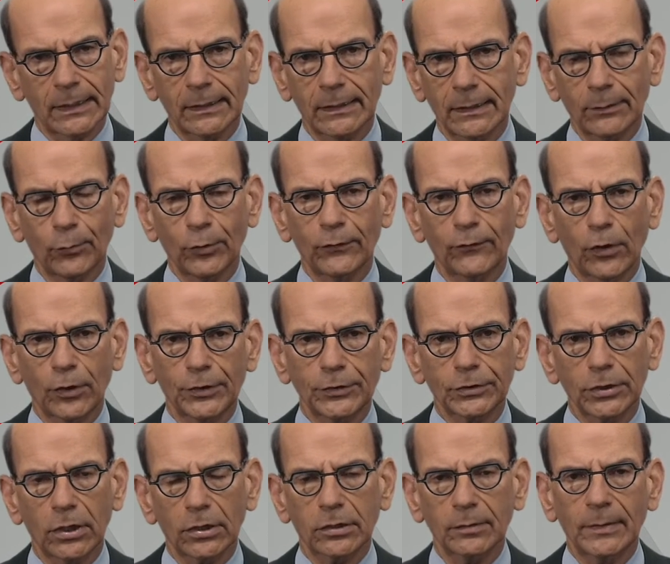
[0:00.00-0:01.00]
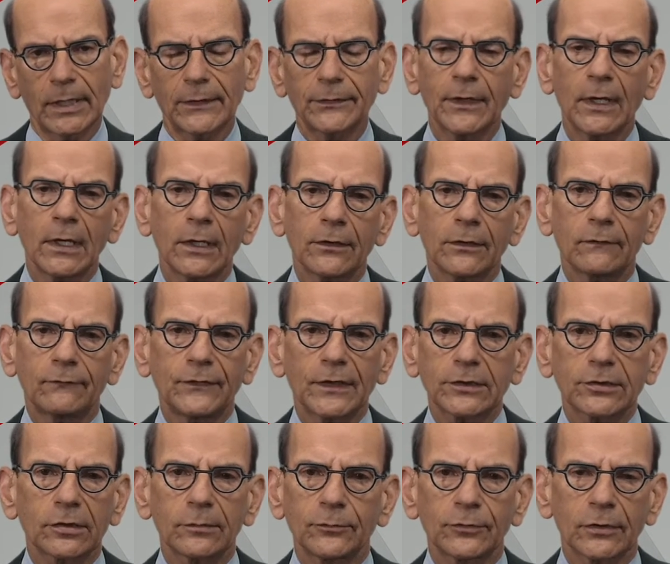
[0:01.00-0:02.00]
we've already talked about the
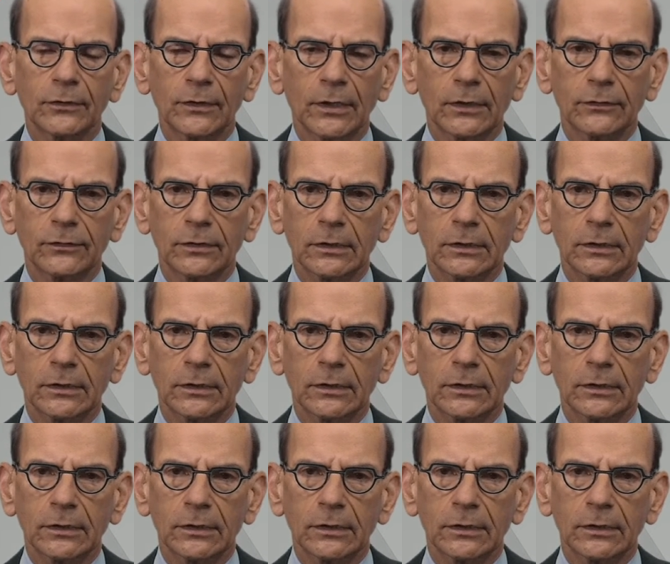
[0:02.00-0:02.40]
victims in this,